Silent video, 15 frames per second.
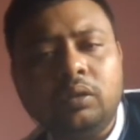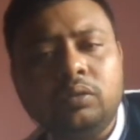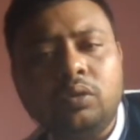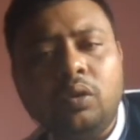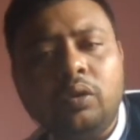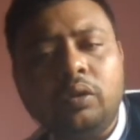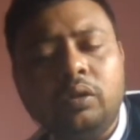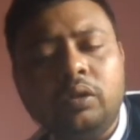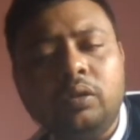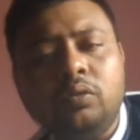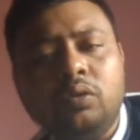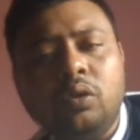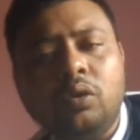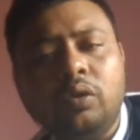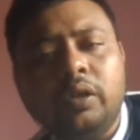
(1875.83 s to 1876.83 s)
don't, you
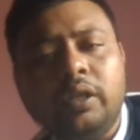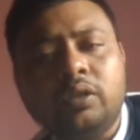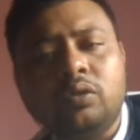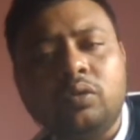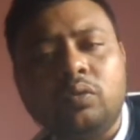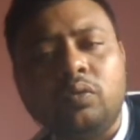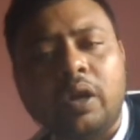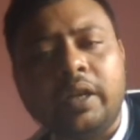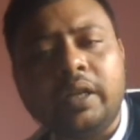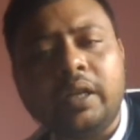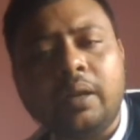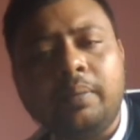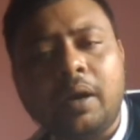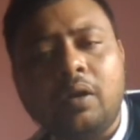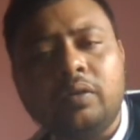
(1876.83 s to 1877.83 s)
don't need to worry
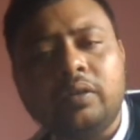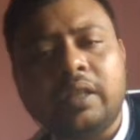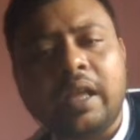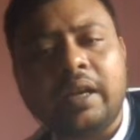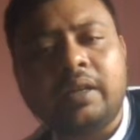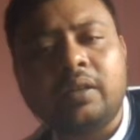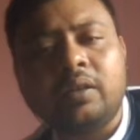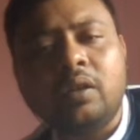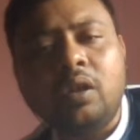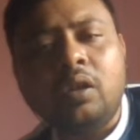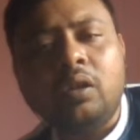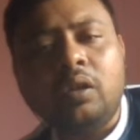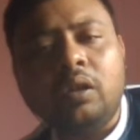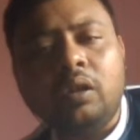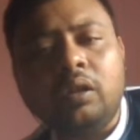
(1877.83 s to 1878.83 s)
about that.
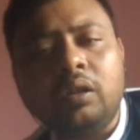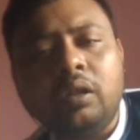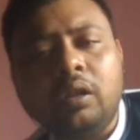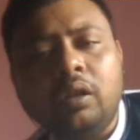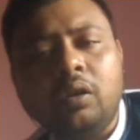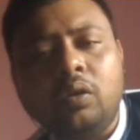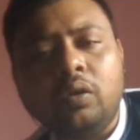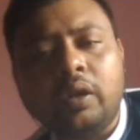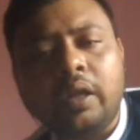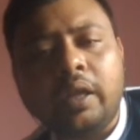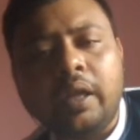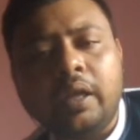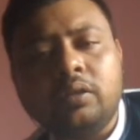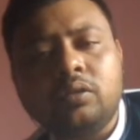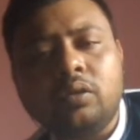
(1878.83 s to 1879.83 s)
Uh,
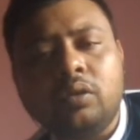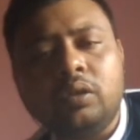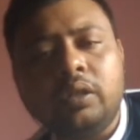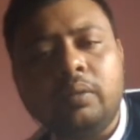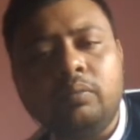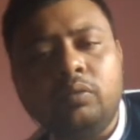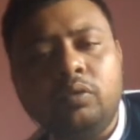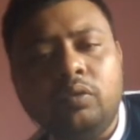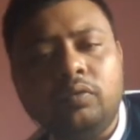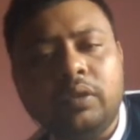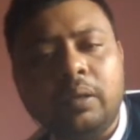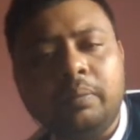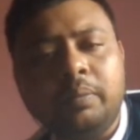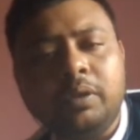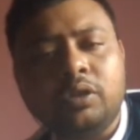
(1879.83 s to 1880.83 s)
okay, so they move
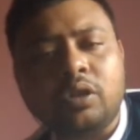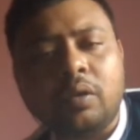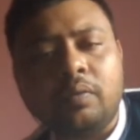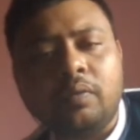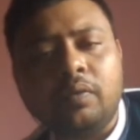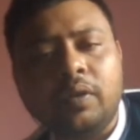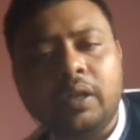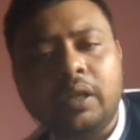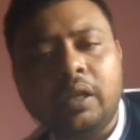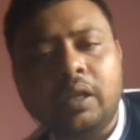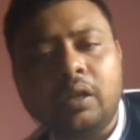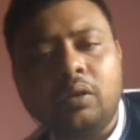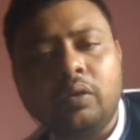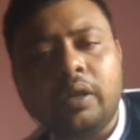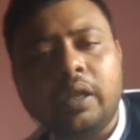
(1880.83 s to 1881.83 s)
the bishop over
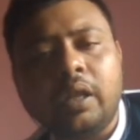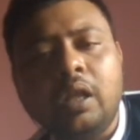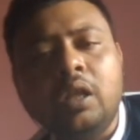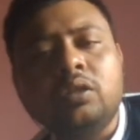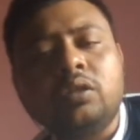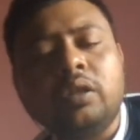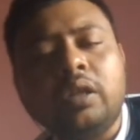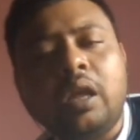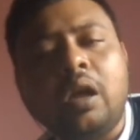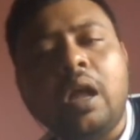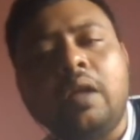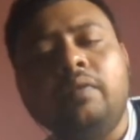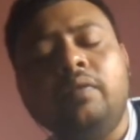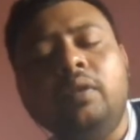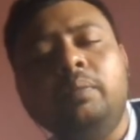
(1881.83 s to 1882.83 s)
here. Okay, so now
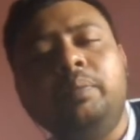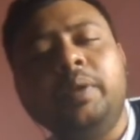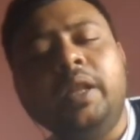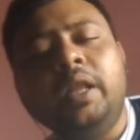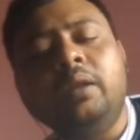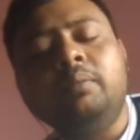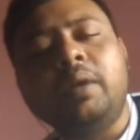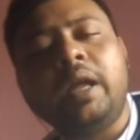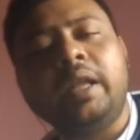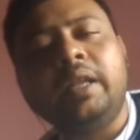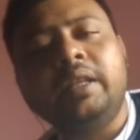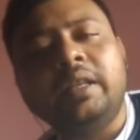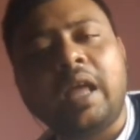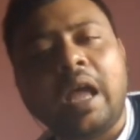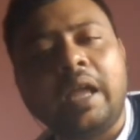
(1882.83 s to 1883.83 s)
I will bring my
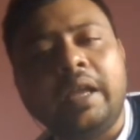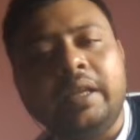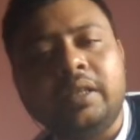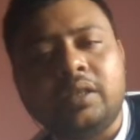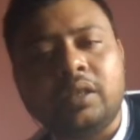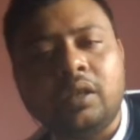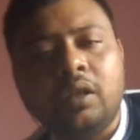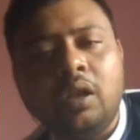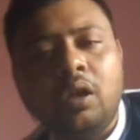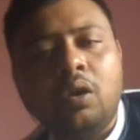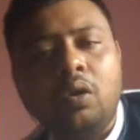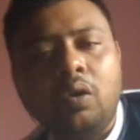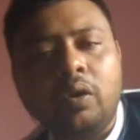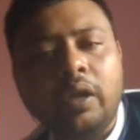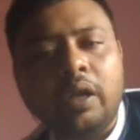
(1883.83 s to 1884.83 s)
knight.
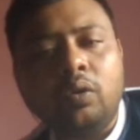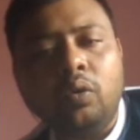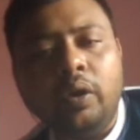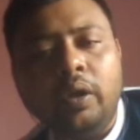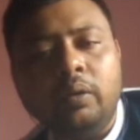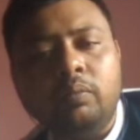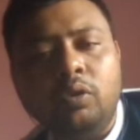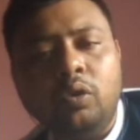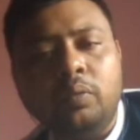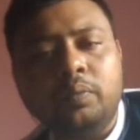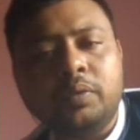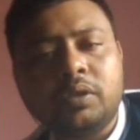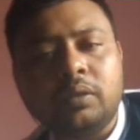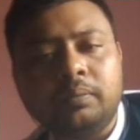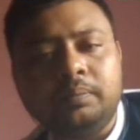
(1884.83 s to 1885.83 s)
Okay, queen moves.
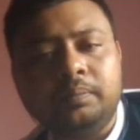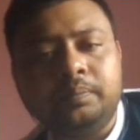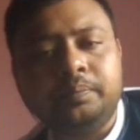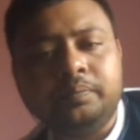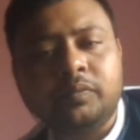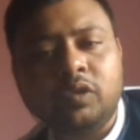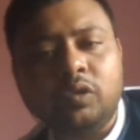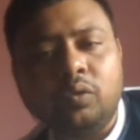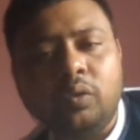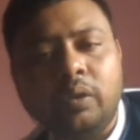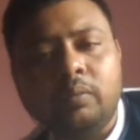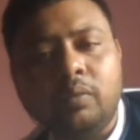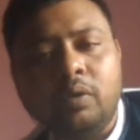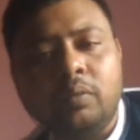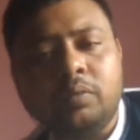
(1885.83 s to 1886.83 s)
Queen
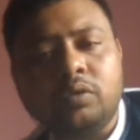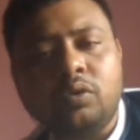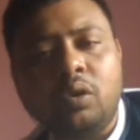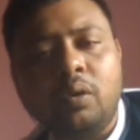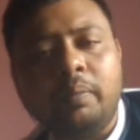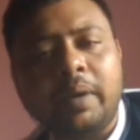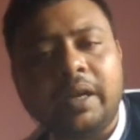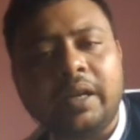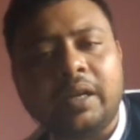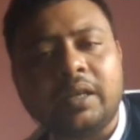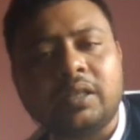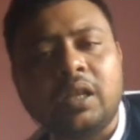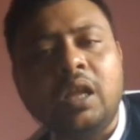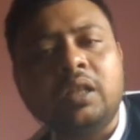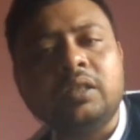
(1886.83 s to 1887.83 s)
moves. No matters.
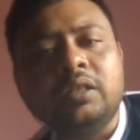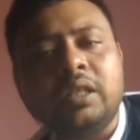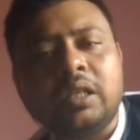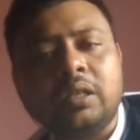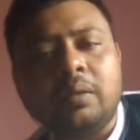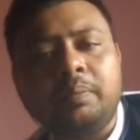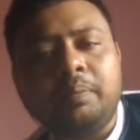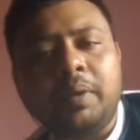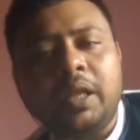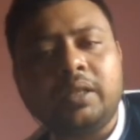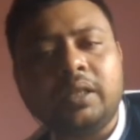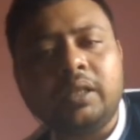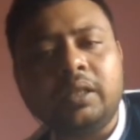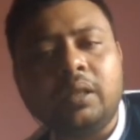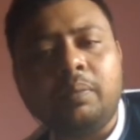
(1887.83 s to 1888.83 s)
Just
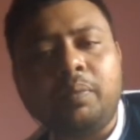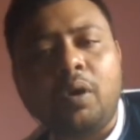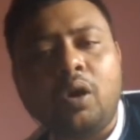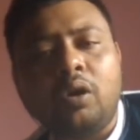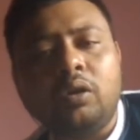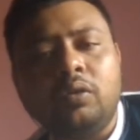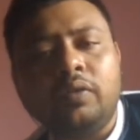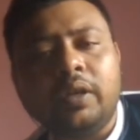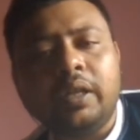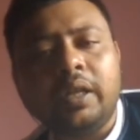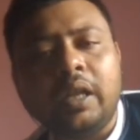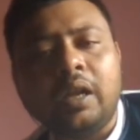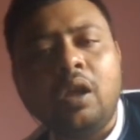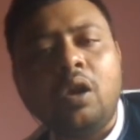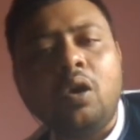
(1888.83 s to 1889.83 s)
placing the pawn over
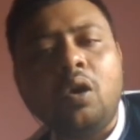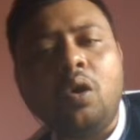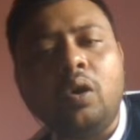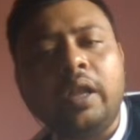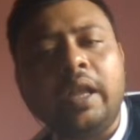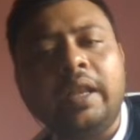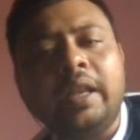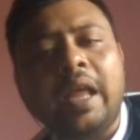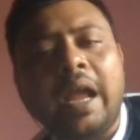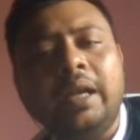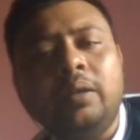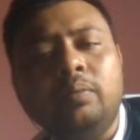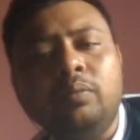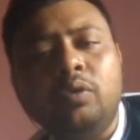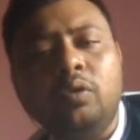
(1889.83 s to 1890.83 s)
here. Okay, knight
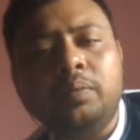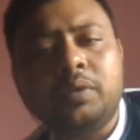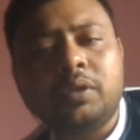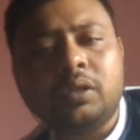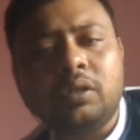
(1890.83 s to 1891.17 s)
moves.